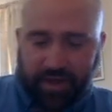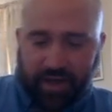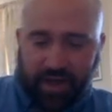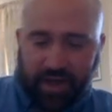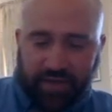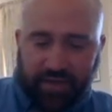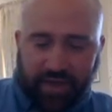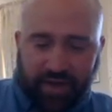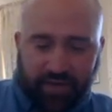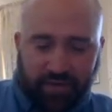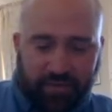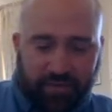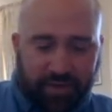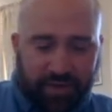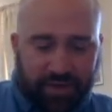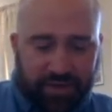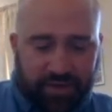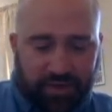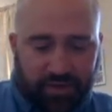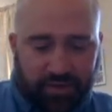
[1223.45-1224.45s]
and that
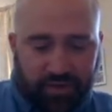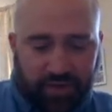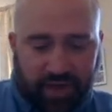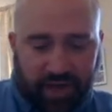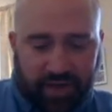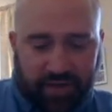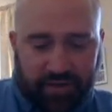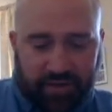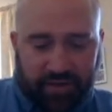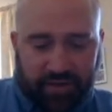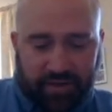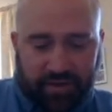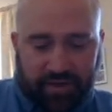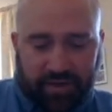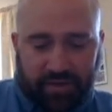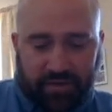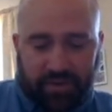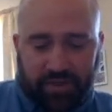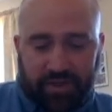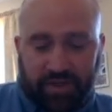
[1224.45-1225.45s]
reminds you that
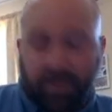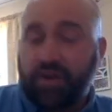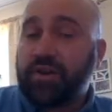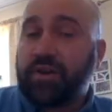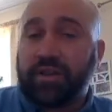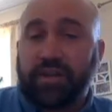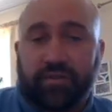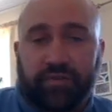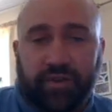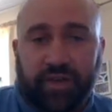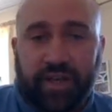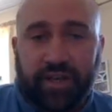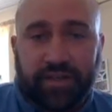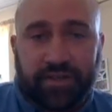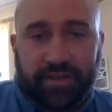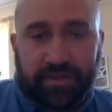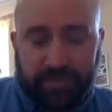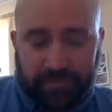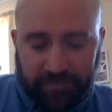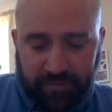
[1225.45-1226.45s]
this was the early
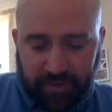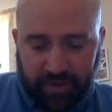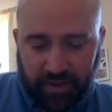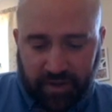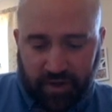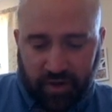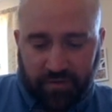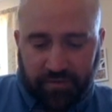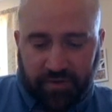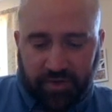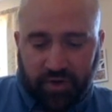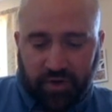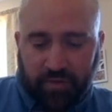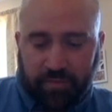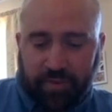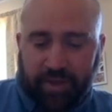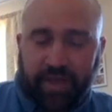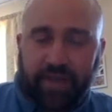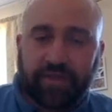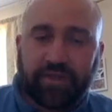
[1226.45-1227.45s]
phase of
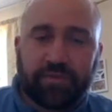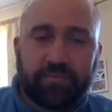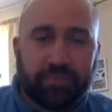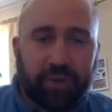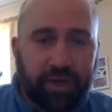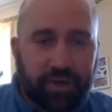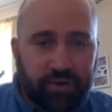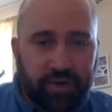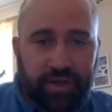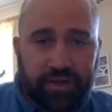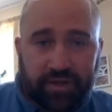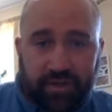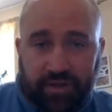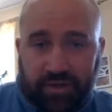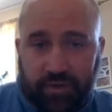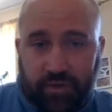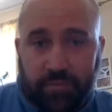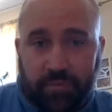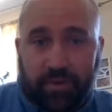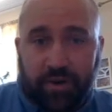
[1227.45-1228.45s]
Europeans migrating
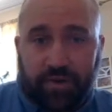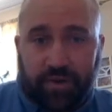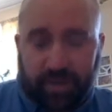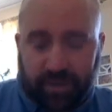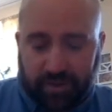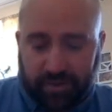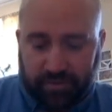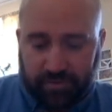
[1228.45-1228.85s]
to America.